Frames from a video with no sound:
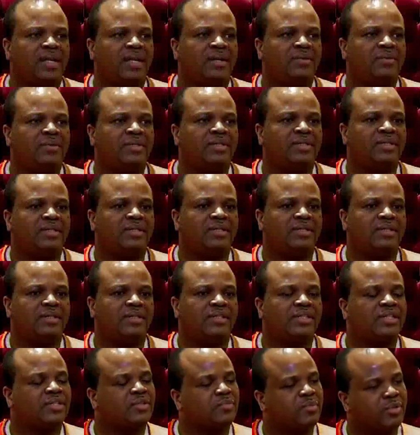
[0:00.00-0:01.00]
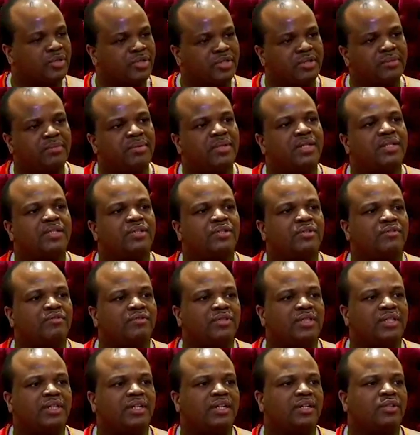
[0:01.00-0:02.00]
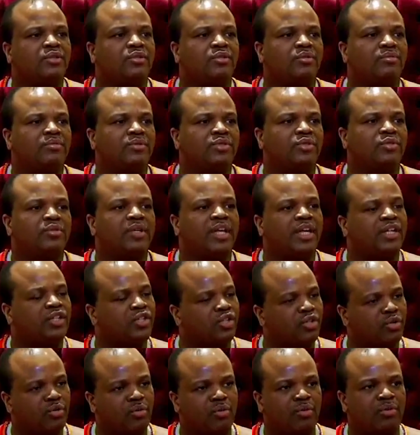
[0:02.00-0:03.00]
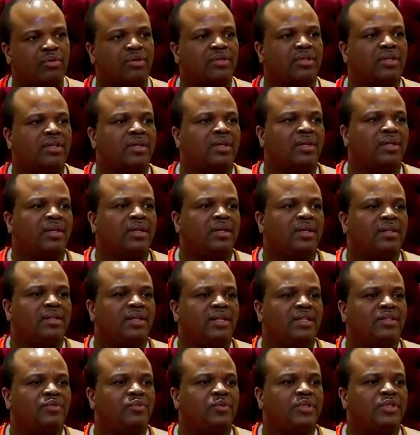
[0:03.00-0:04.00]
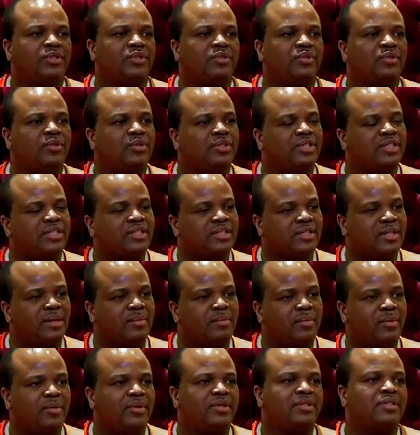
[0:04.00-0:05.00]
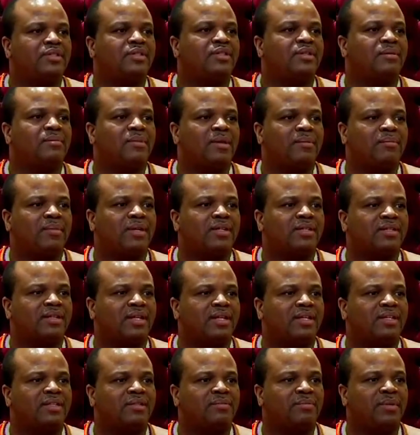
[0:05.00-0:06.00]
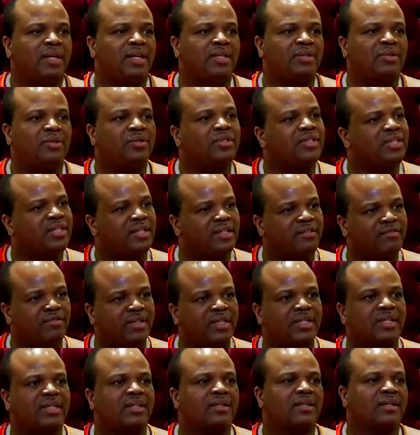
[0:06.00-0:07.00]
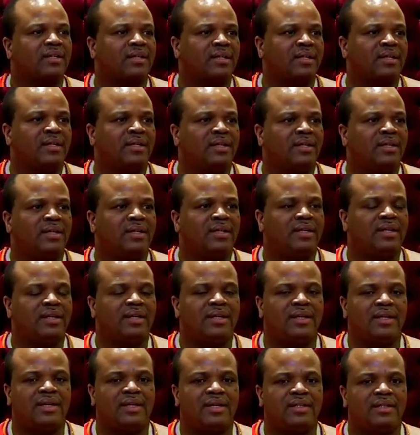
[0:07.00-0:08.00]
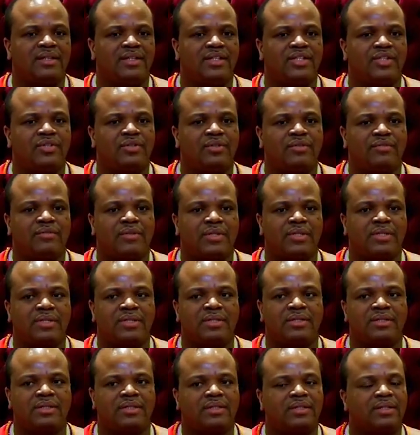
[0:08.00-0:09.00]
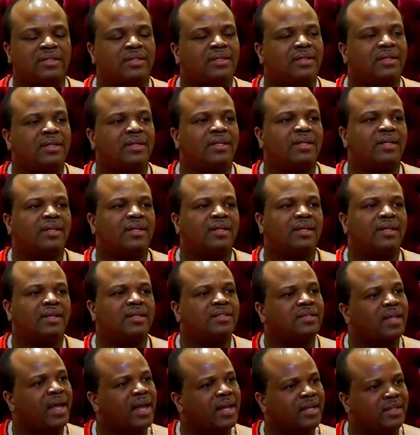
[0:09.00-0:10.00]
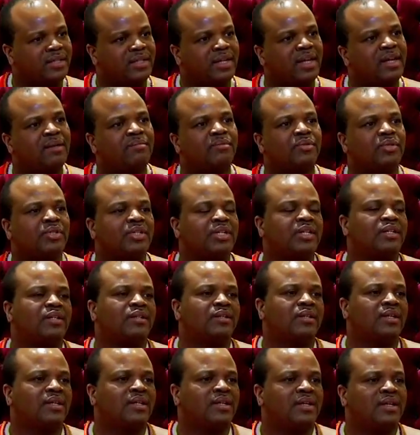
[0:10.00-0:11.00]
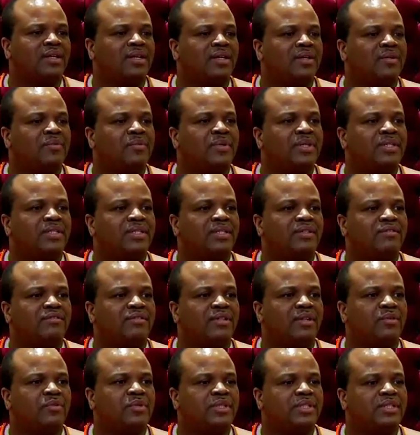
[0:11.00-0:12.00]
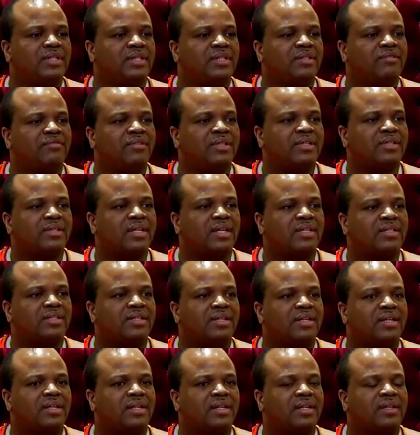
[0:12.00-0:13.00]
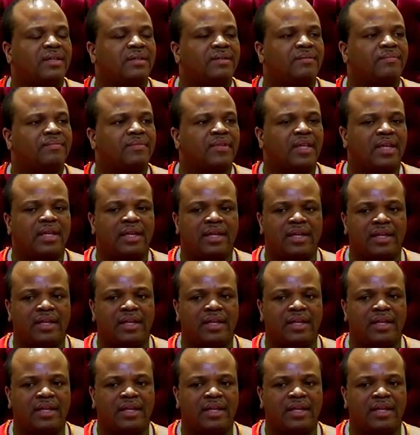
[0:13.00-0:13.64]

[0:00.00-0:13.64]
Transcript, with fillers: themselves. The king denies accusations of autocratic rule and using public money to fund a lavish lifestyle in the impoverished nation that borders South Africa. In July,